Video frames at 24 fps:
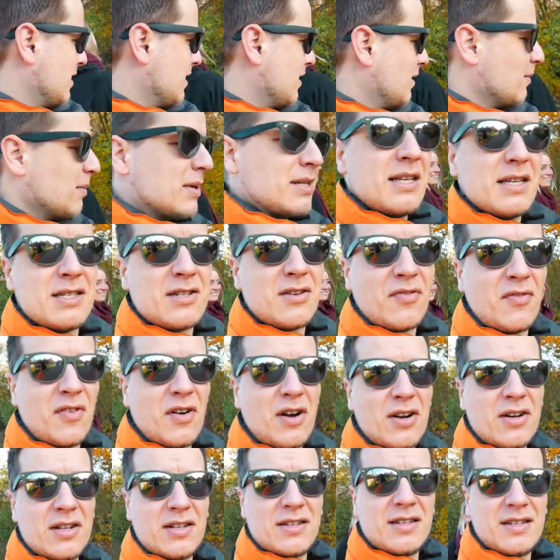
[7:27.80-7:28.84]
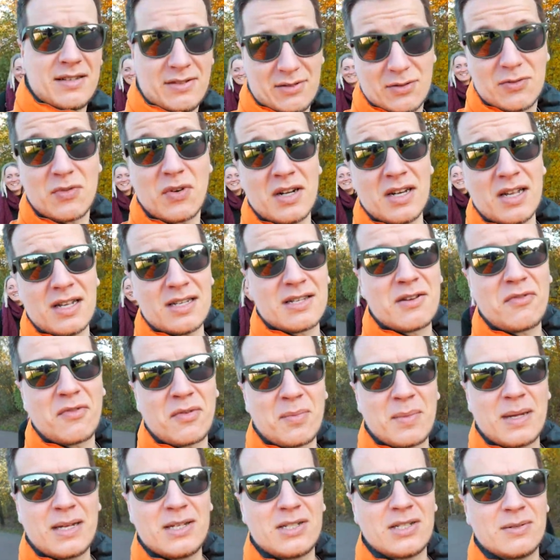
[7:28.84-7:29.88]
My sister farted. It was very nice
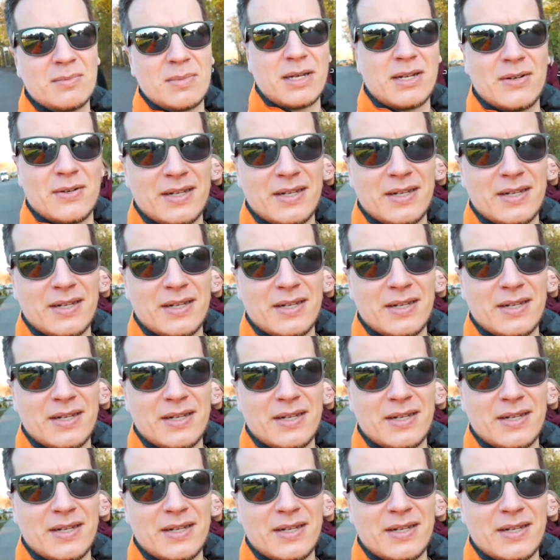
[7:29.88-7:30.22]
information, by the